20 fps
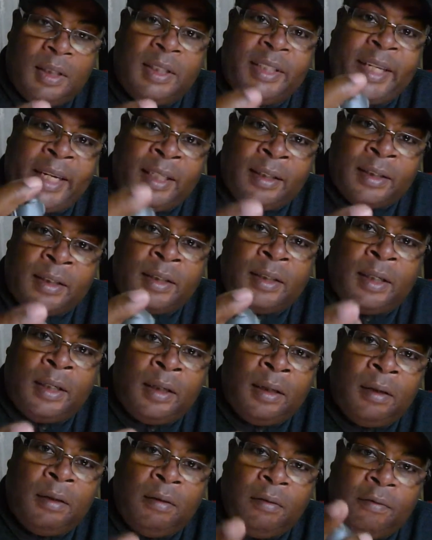denser
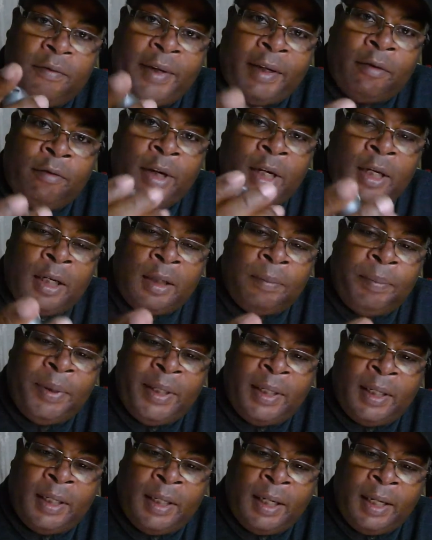than regular
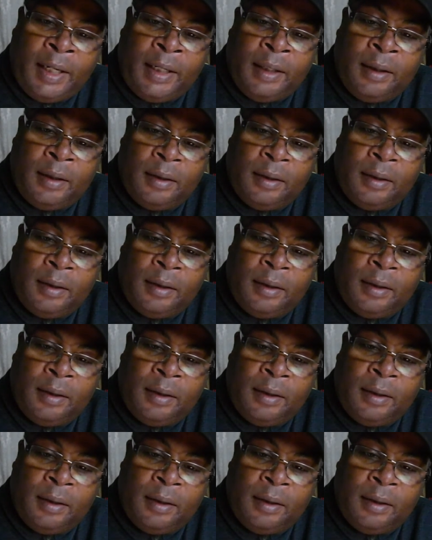PLA.